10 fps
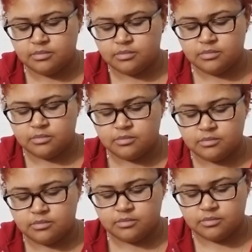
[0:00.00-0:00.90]

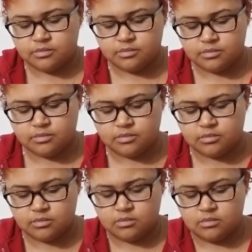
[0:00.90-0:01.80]

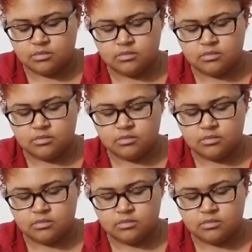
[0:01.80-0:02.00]
(silence)